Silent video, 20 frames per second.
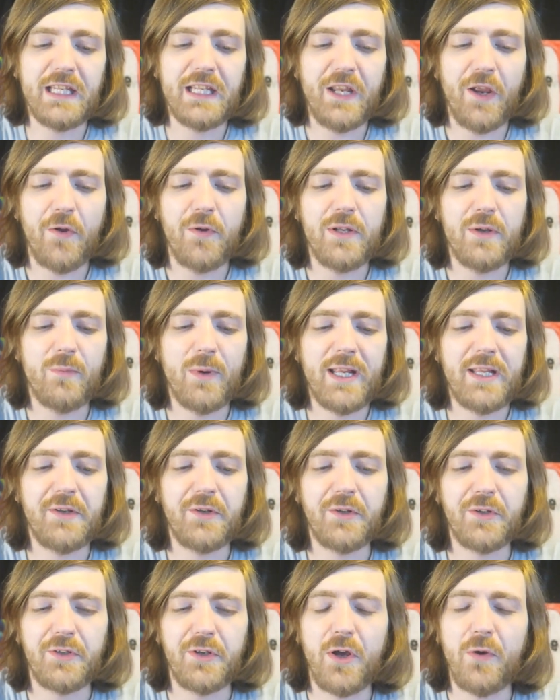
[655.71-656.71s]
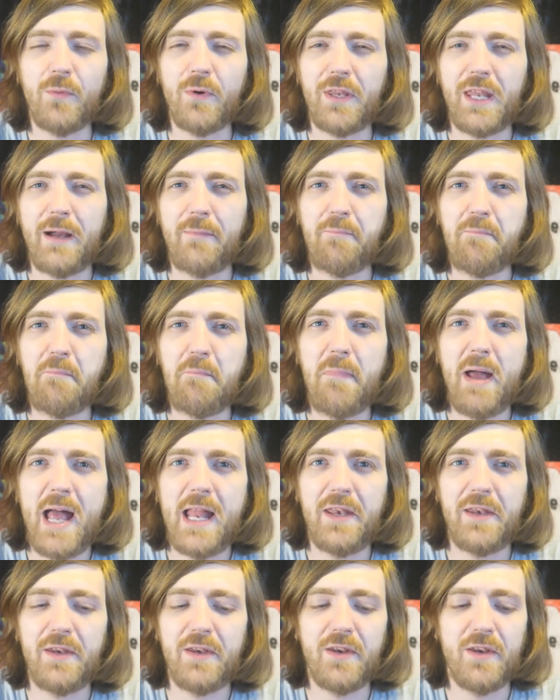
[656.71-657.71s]
think the only way you could know what that
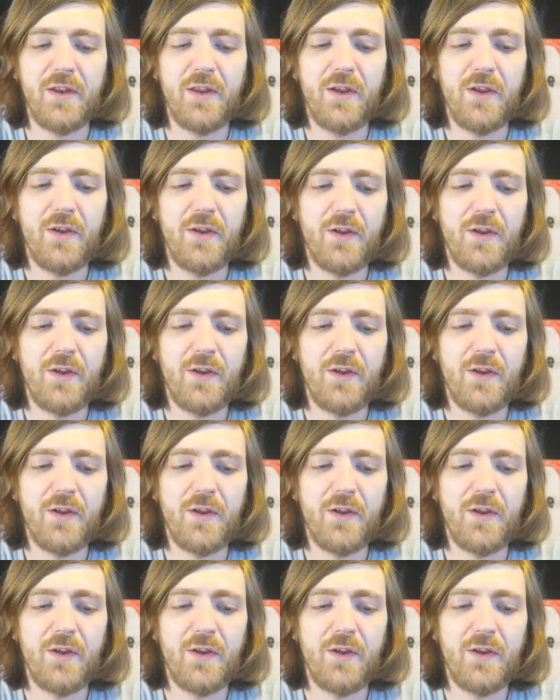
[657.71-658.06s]
meant